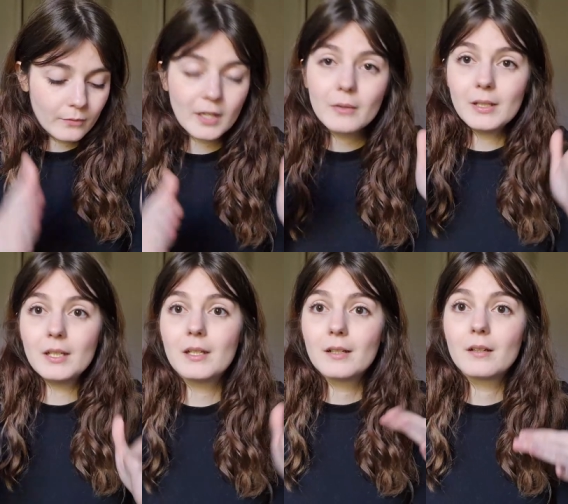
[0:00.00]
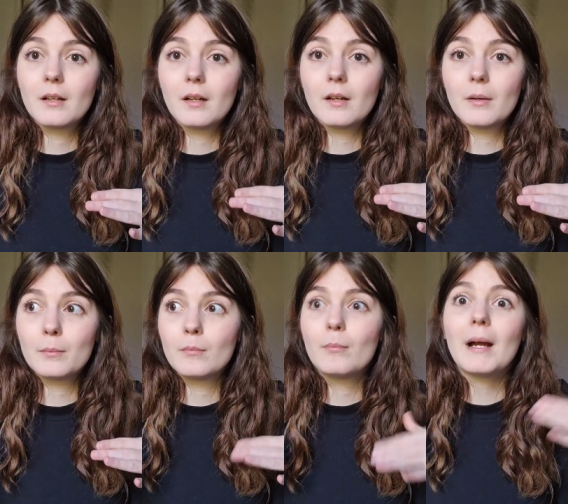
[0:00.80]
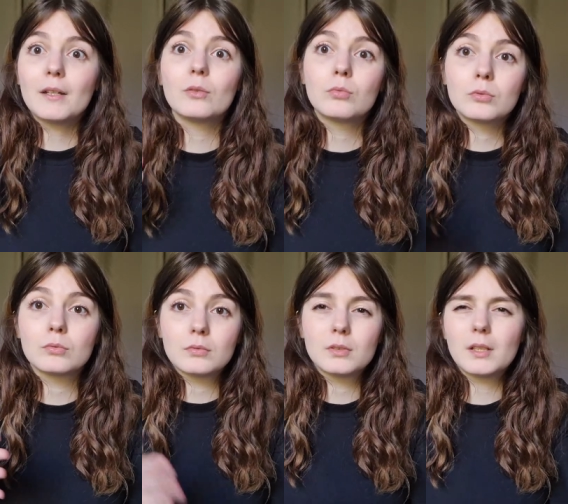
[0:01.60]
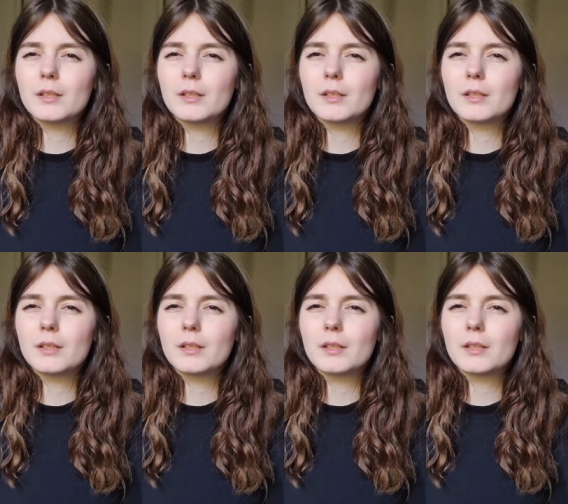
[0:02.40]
very by the rule,